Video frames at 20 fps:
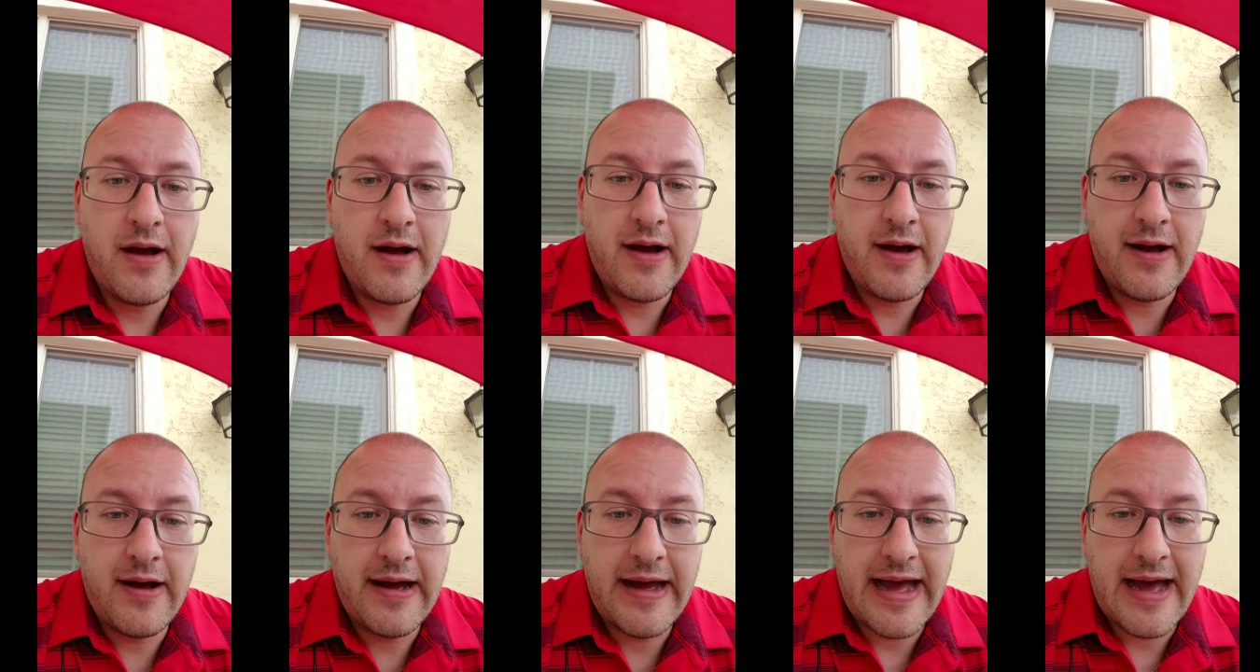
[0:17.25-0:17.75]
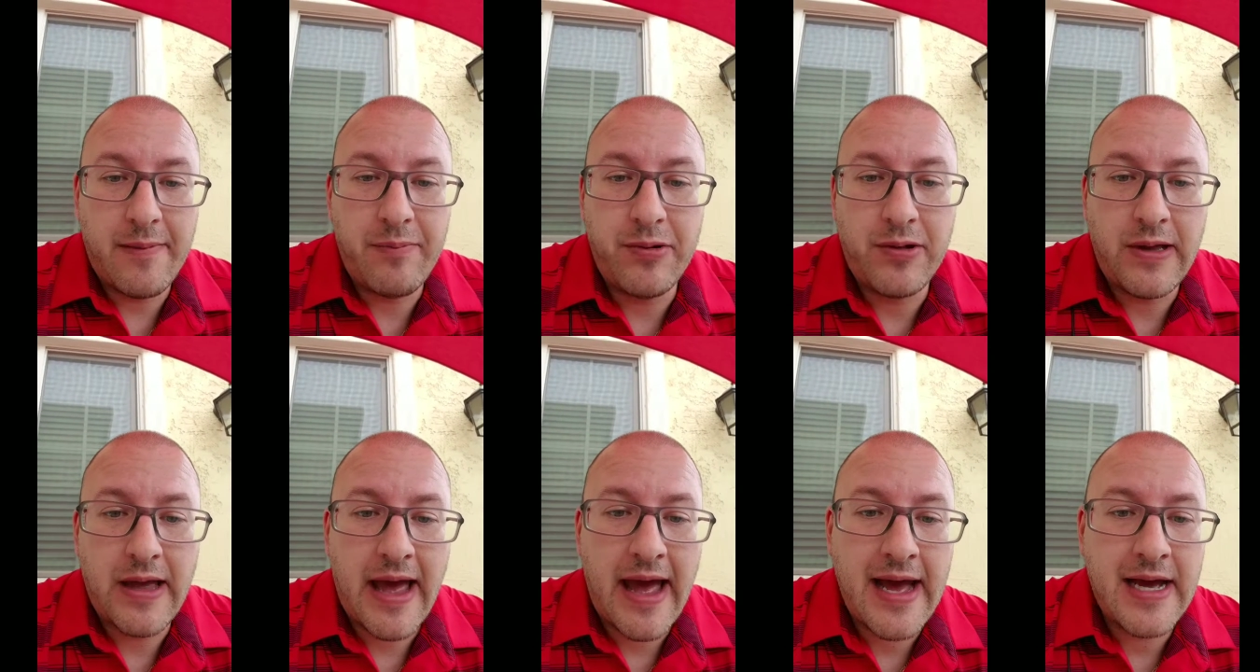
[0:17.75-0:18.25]

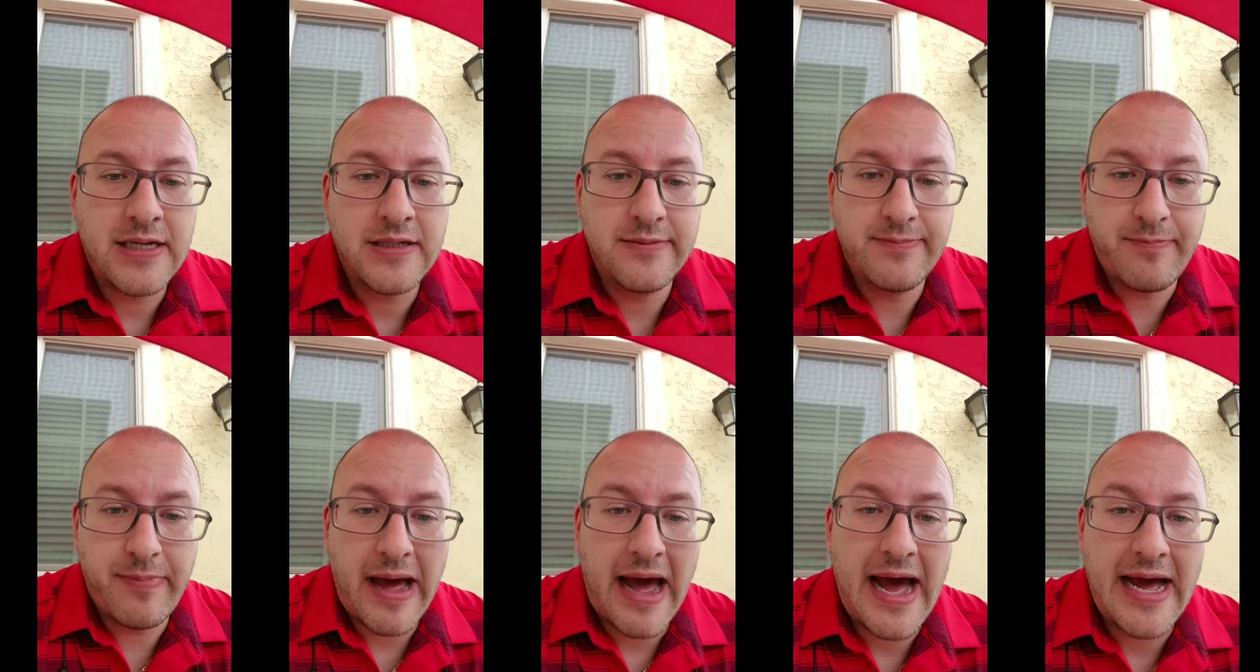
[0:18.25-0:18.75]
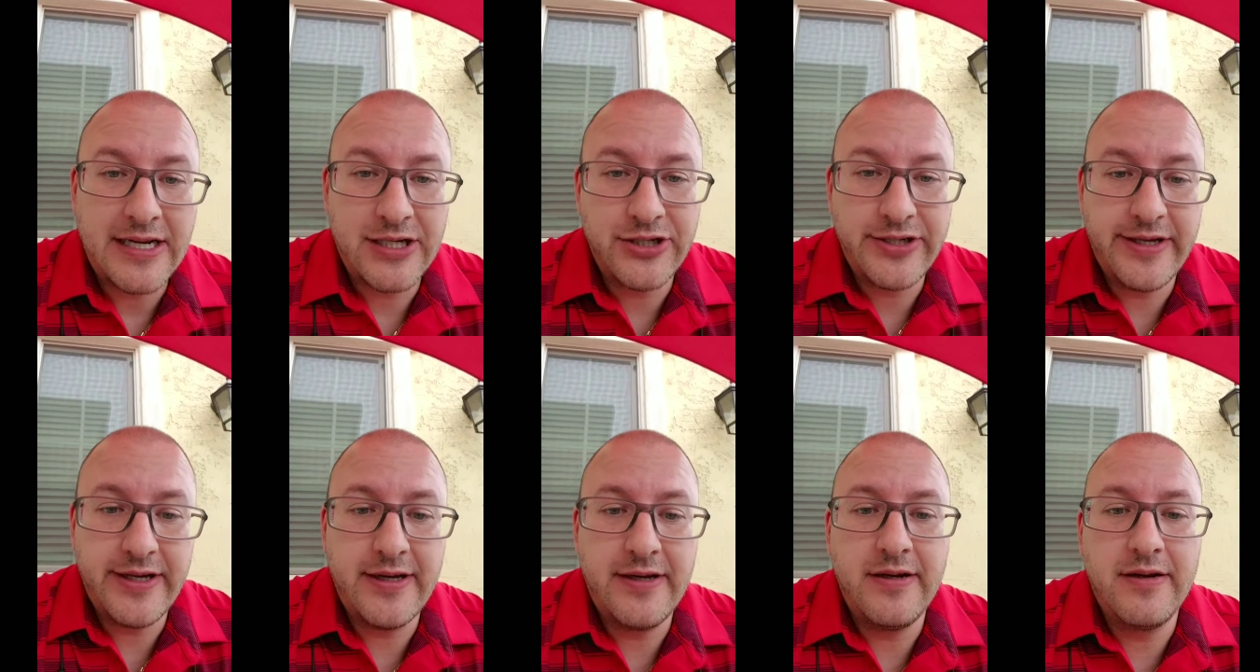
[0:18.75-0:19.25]
Apple has
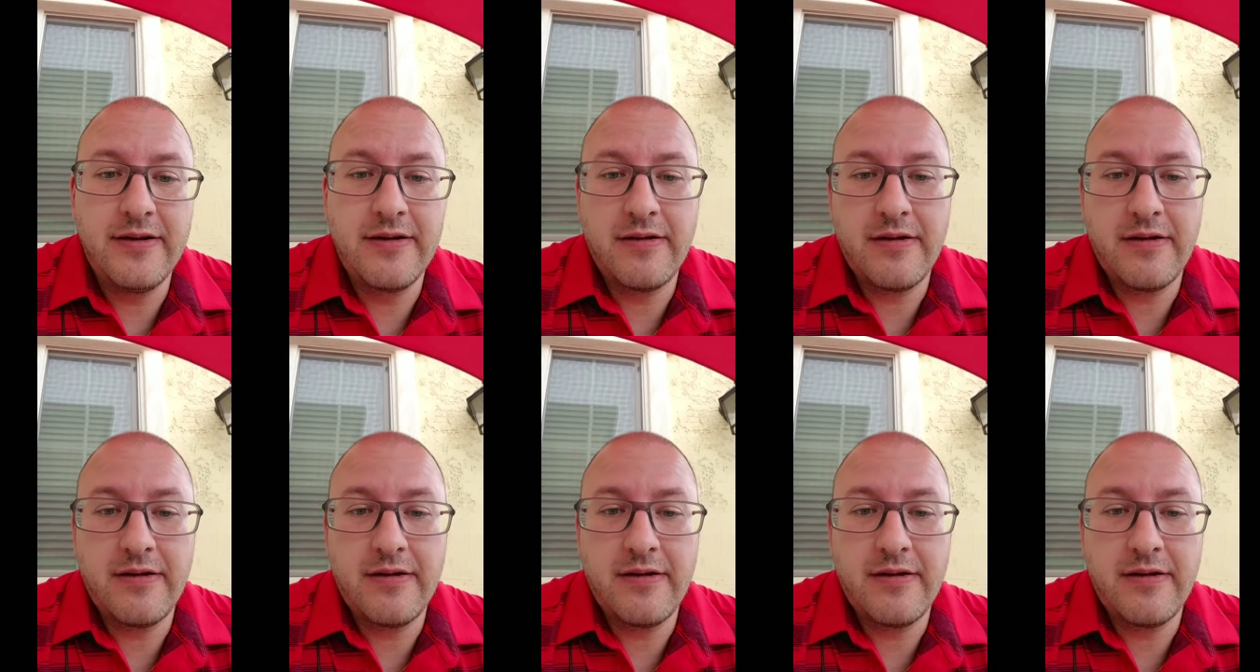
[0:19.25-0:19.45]
patched it.